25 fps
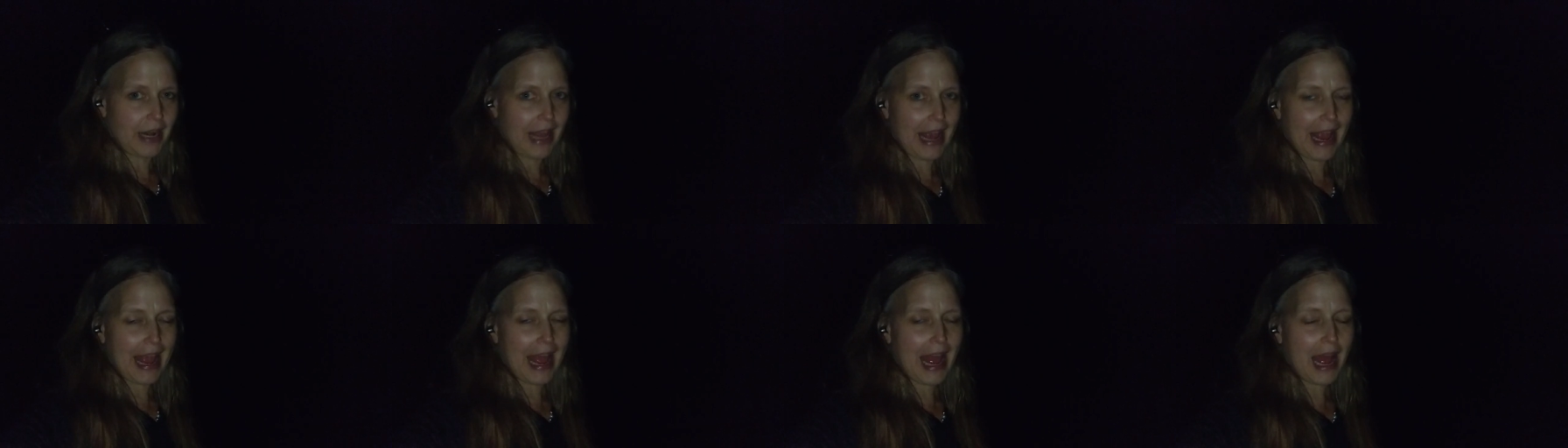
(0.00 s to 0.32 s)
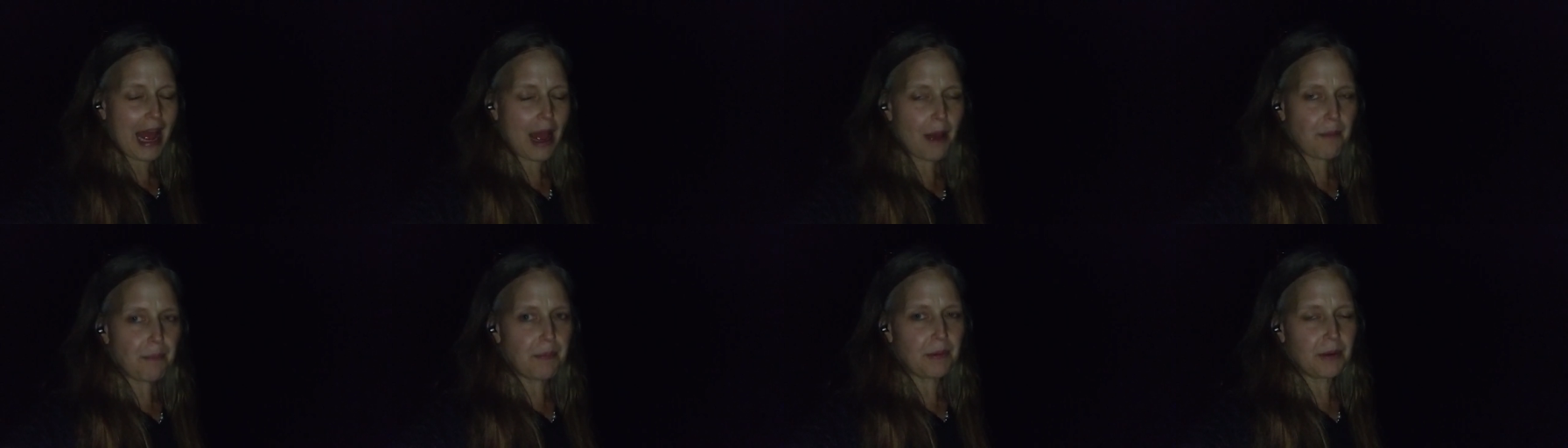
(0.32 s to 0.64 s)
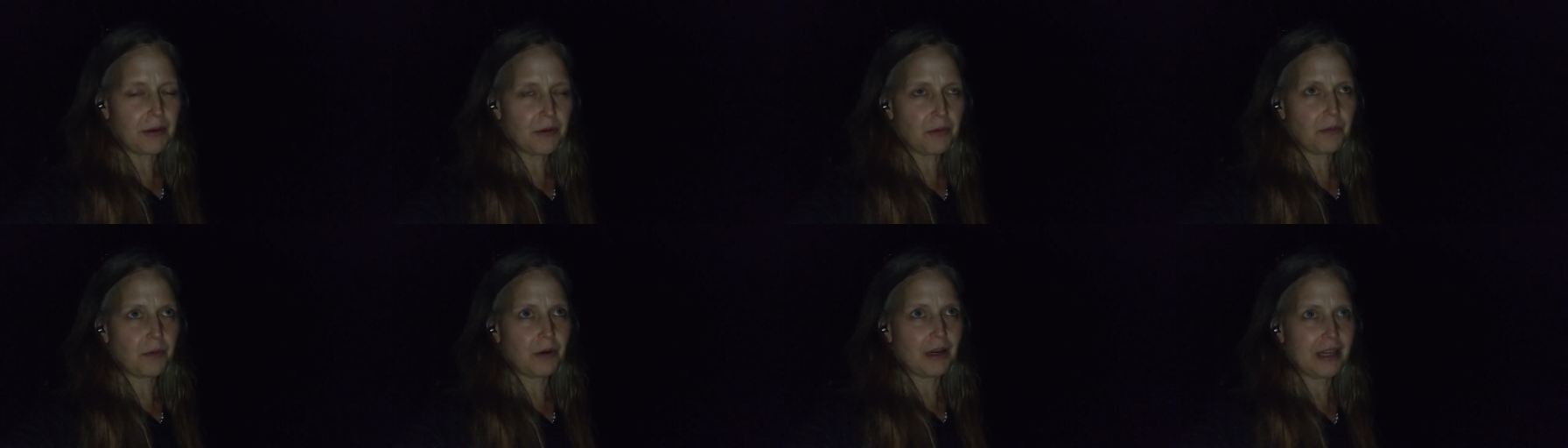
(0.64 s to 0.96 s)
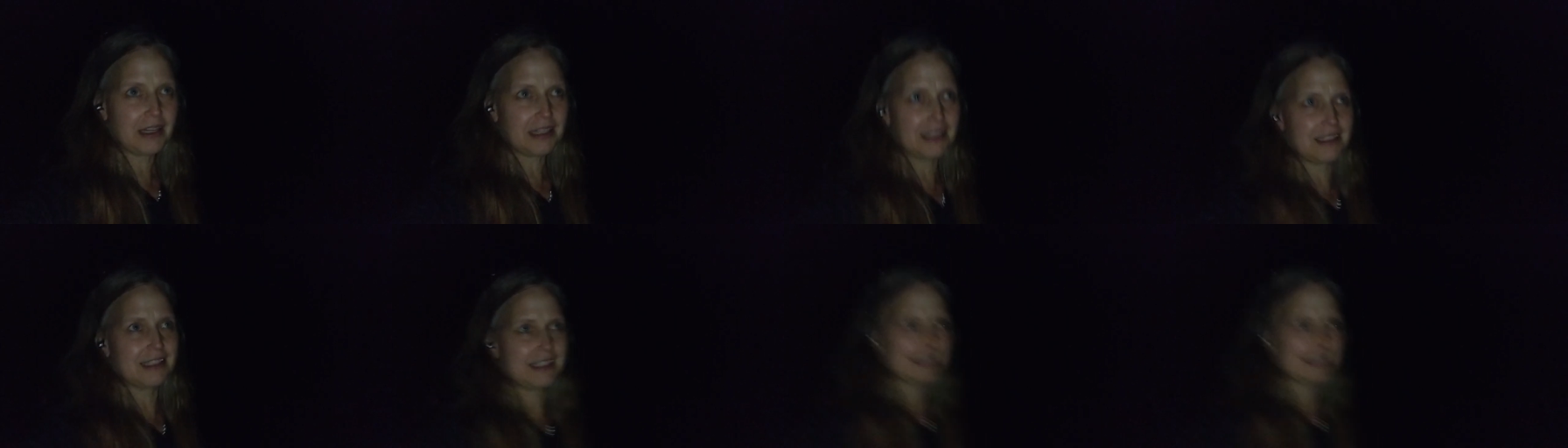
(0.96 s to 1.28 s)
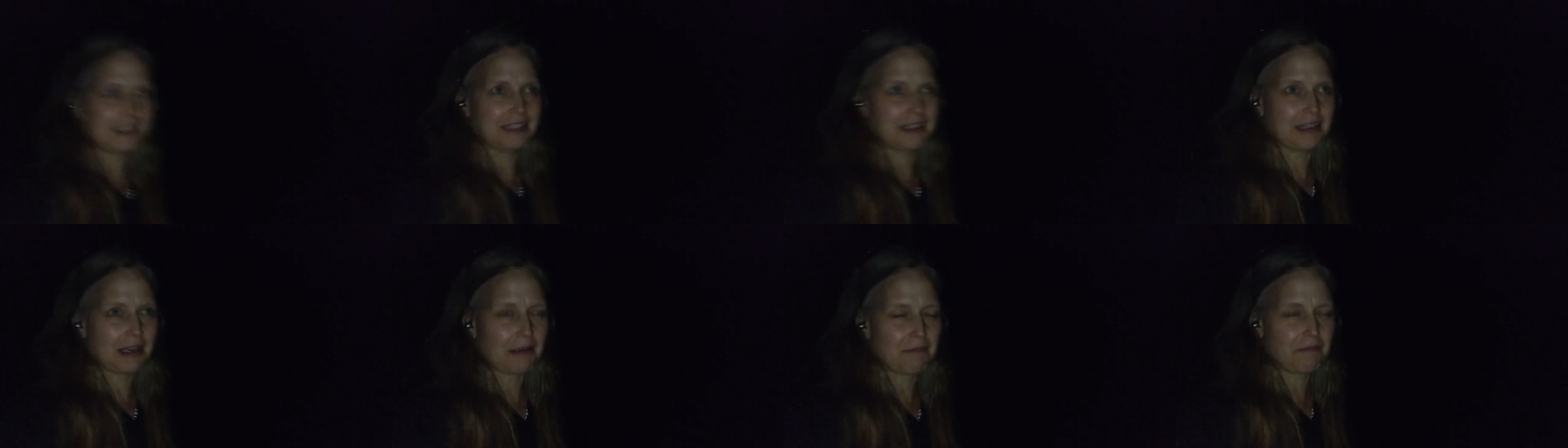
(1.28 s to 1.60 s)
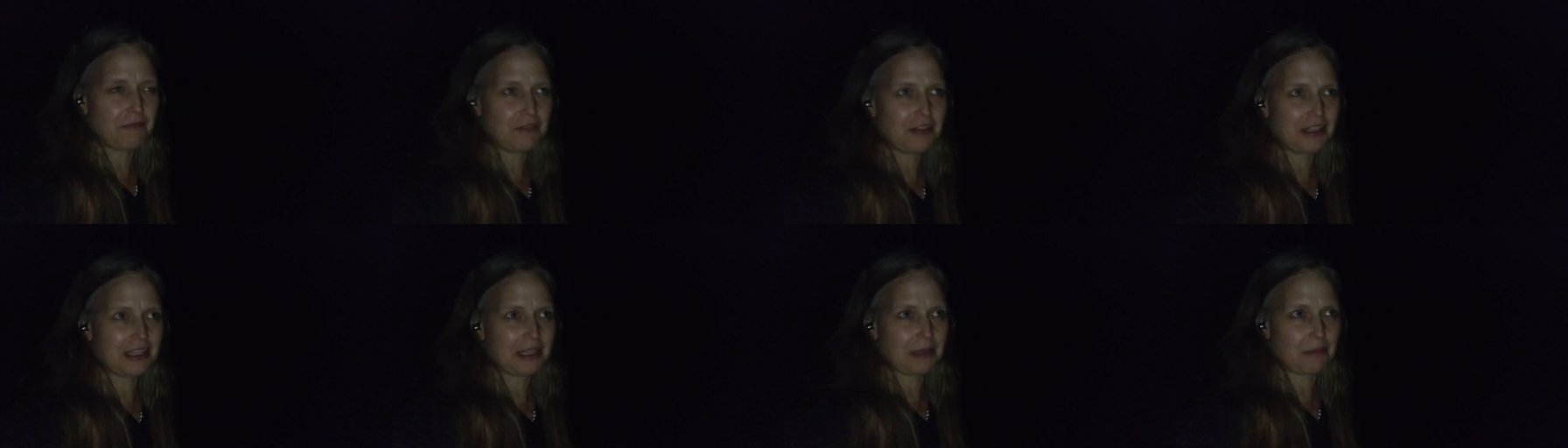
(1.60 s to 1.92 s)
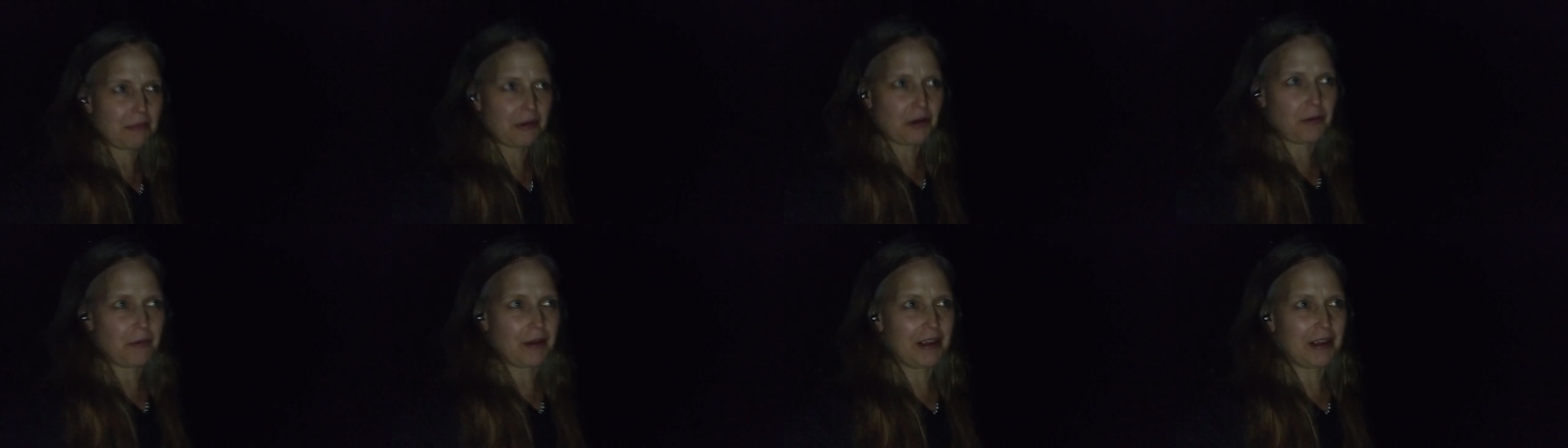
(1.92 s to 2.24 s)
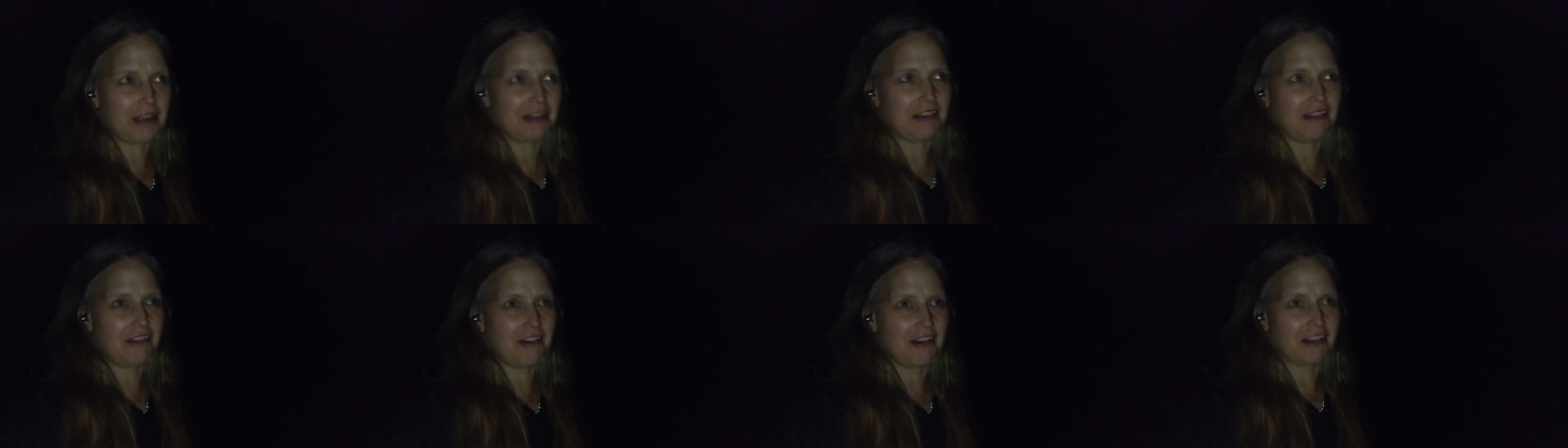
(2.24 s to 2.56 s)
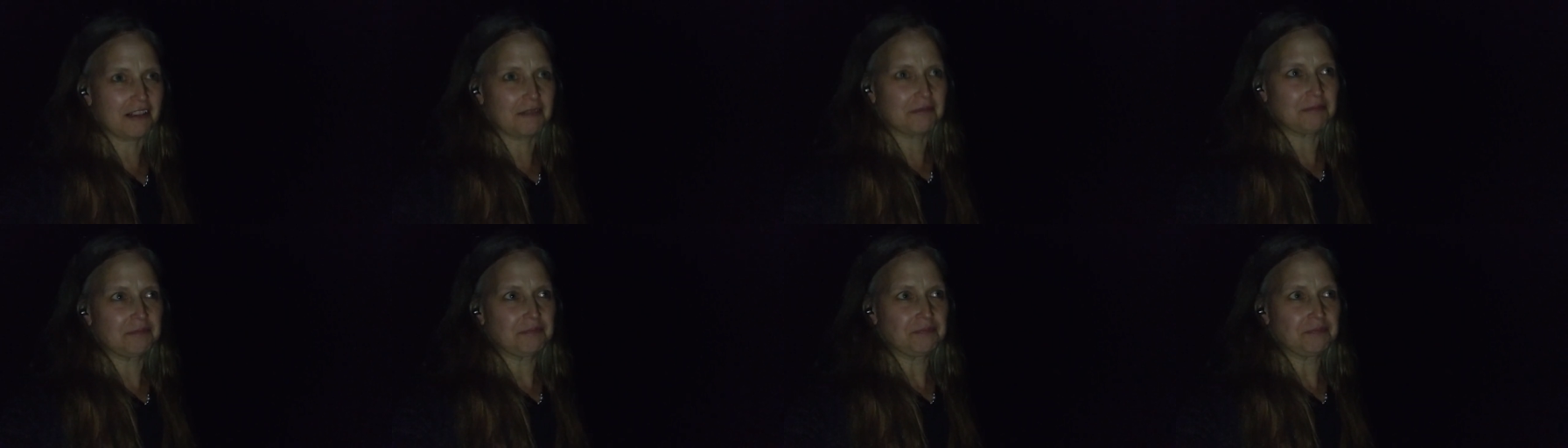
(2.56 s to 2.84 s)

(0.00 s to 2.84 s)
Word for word: happened was, I'm feeling my way along.